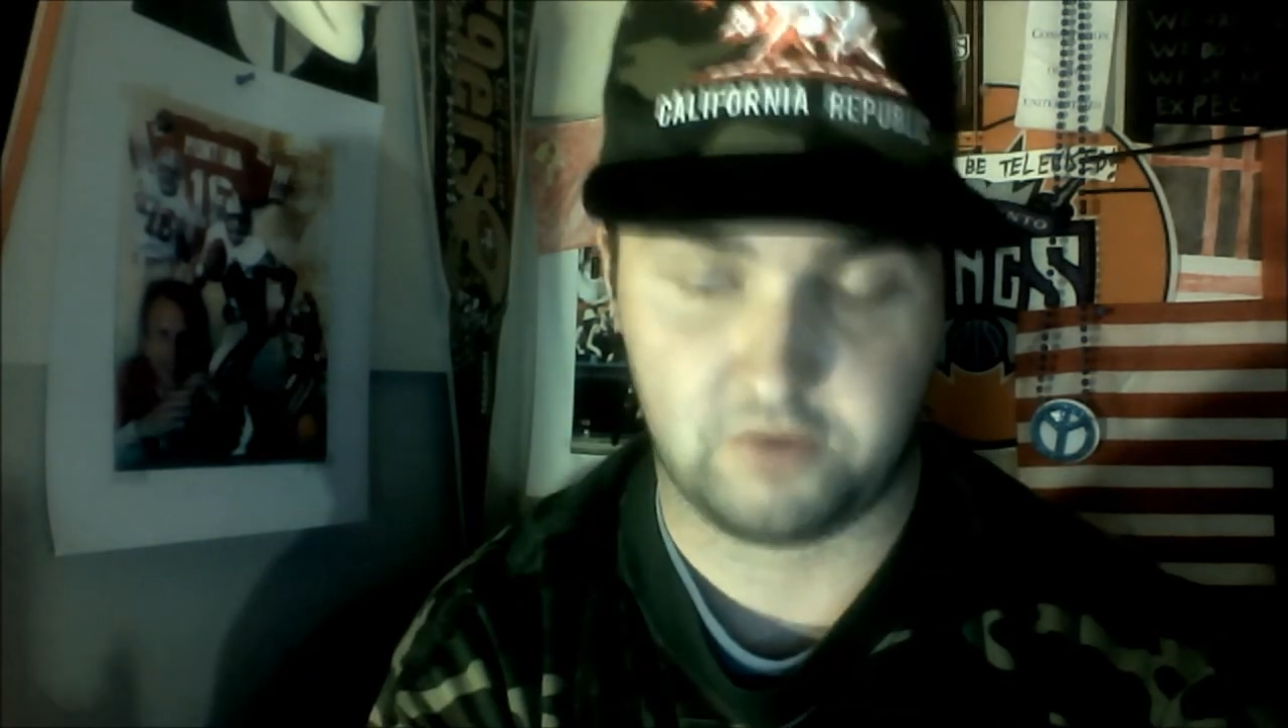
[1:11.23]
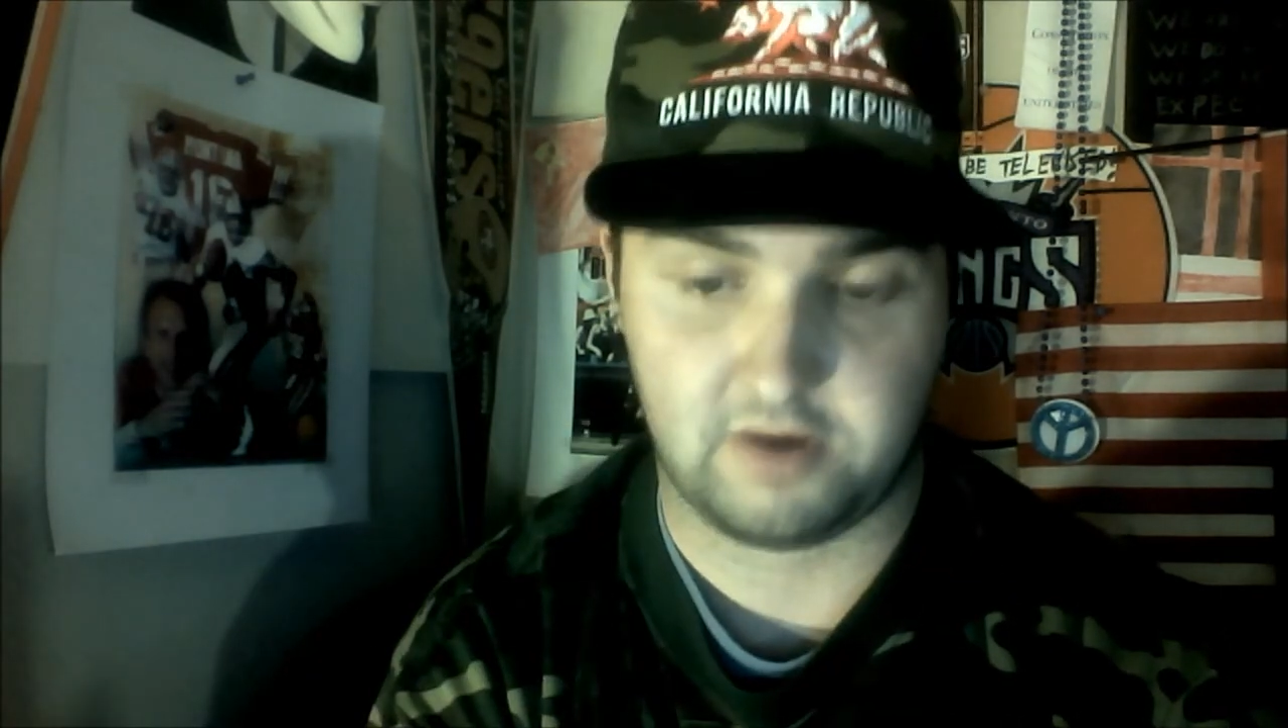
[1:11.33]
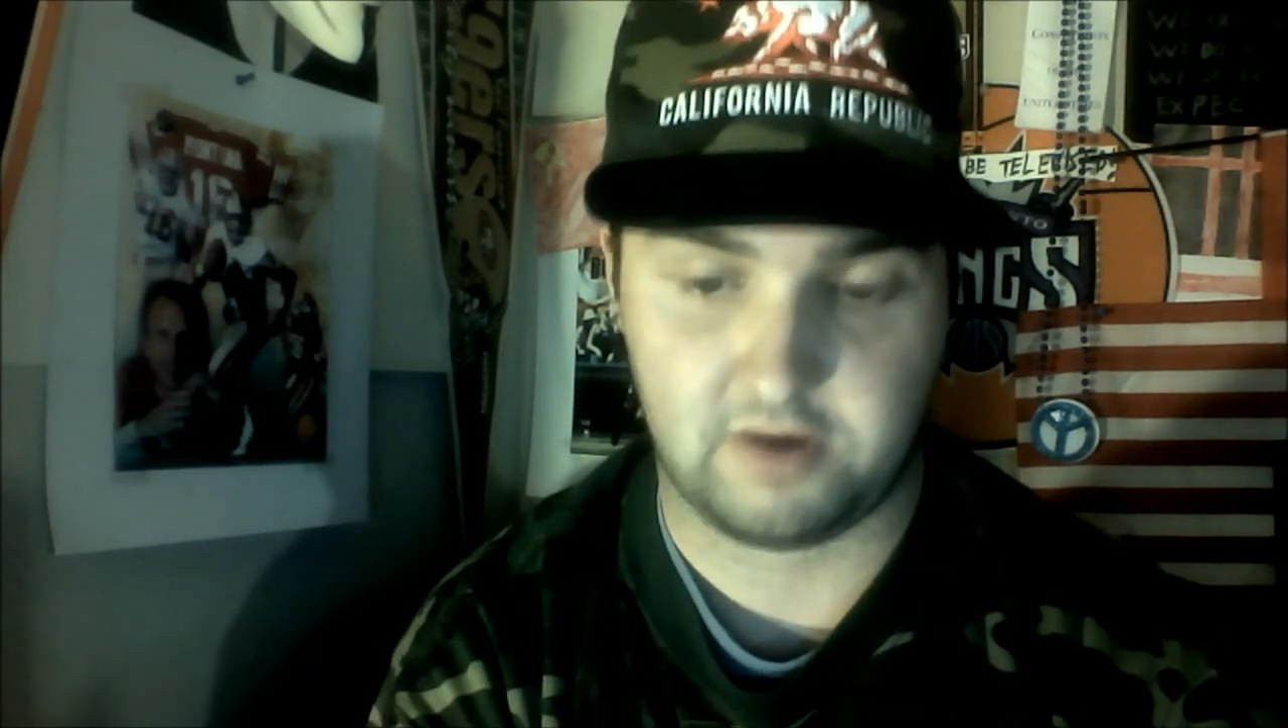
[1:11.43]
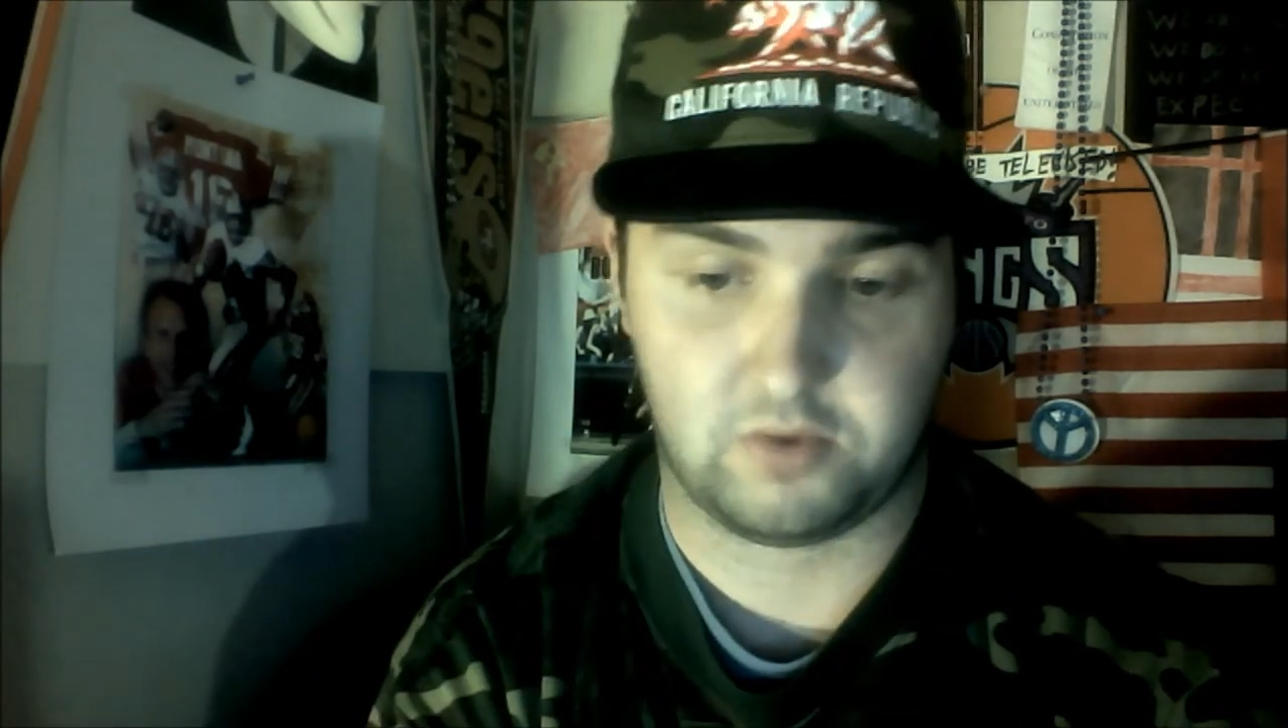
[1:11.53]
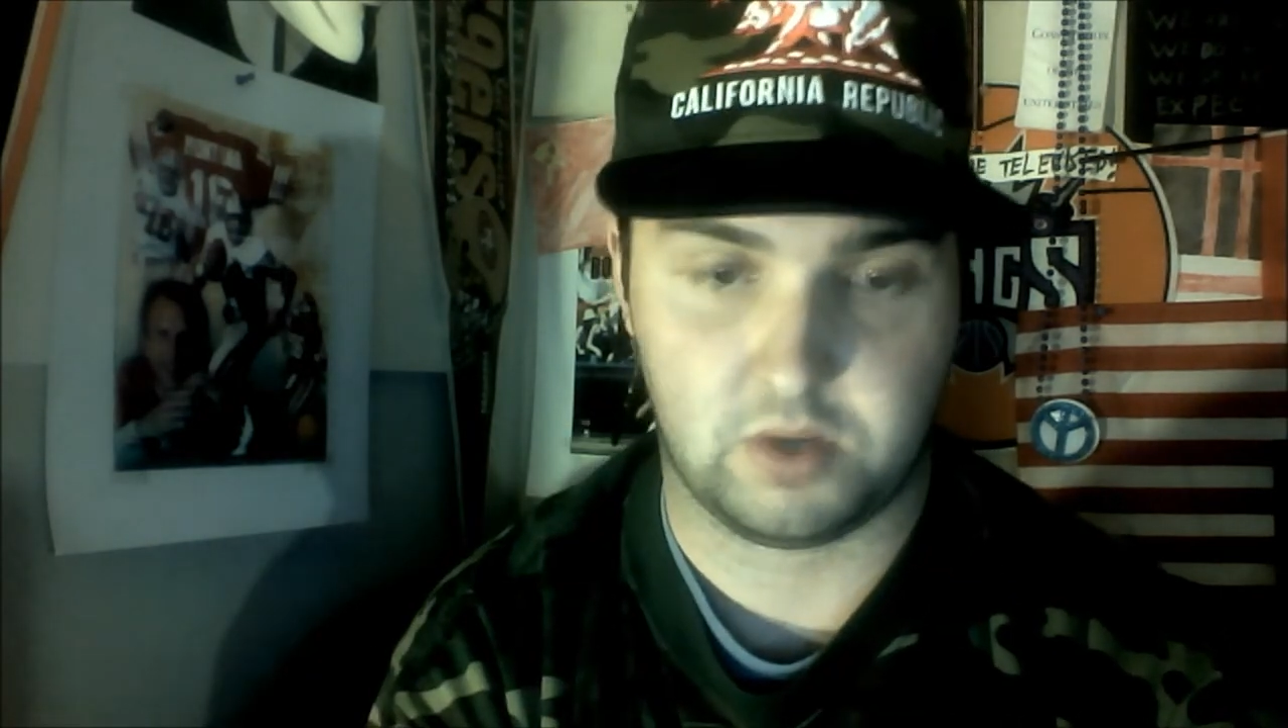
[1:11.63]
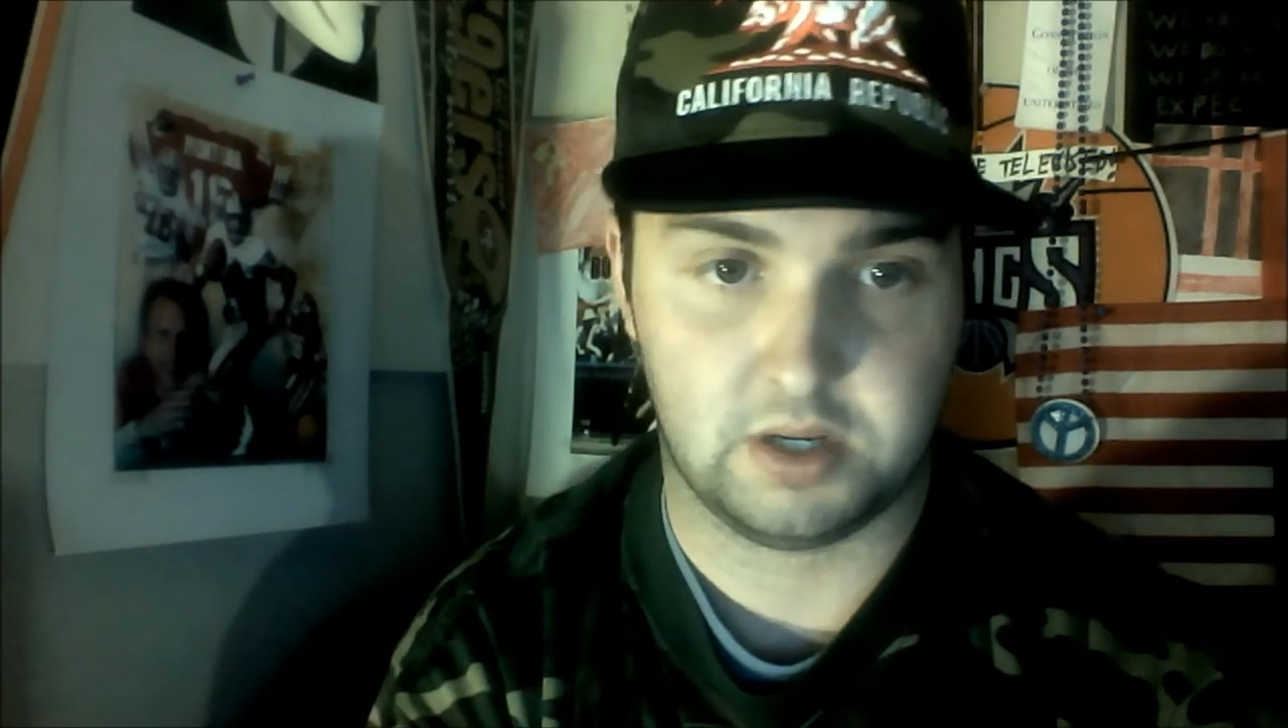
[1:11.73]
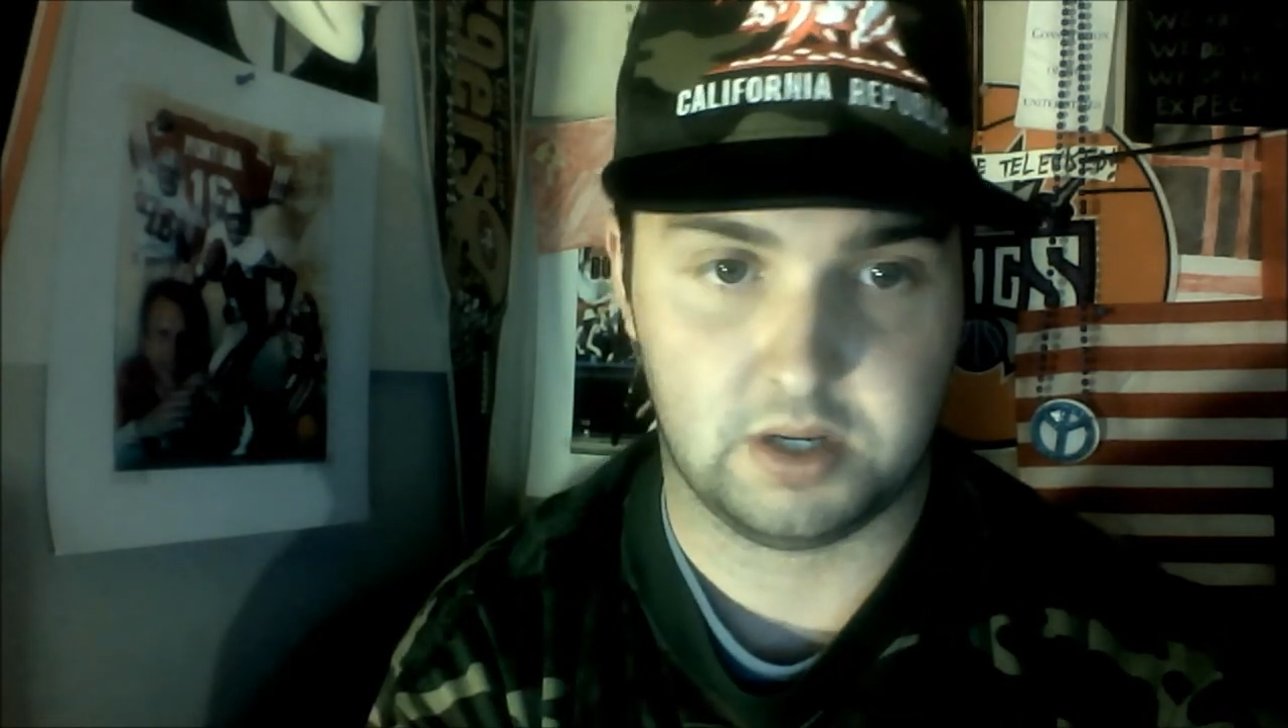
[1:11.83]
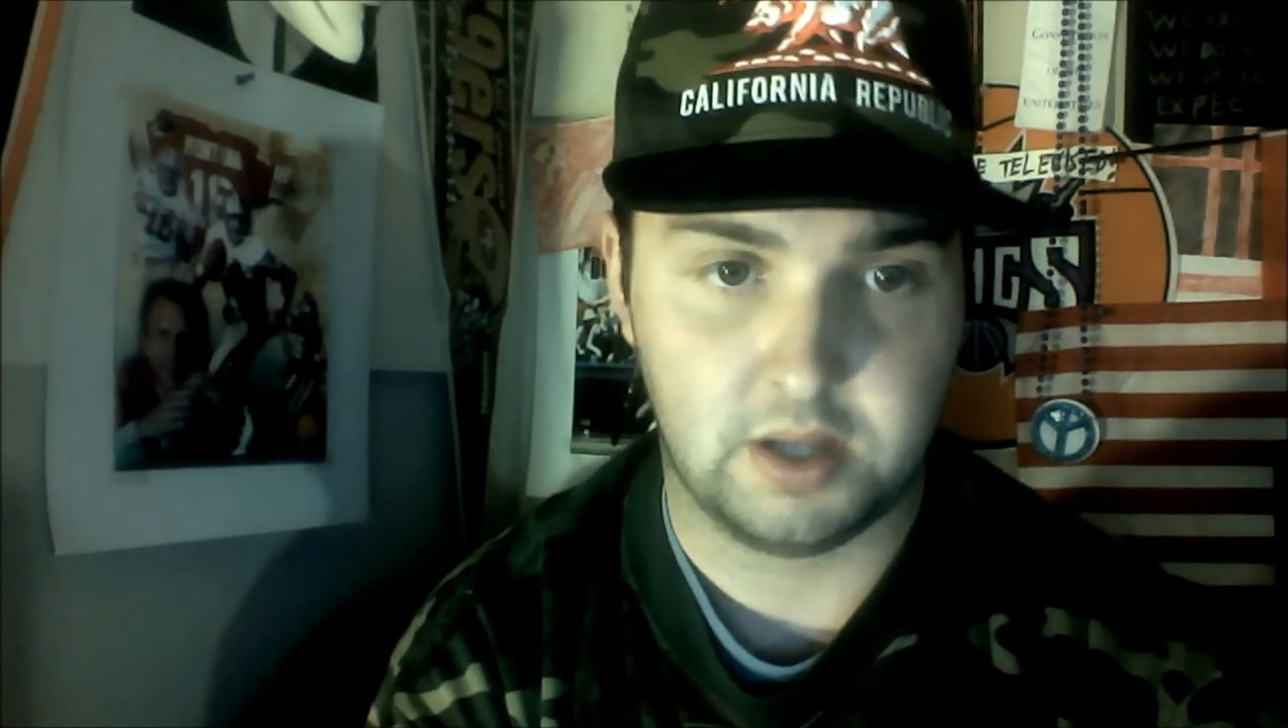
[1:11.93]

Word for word: over everyone.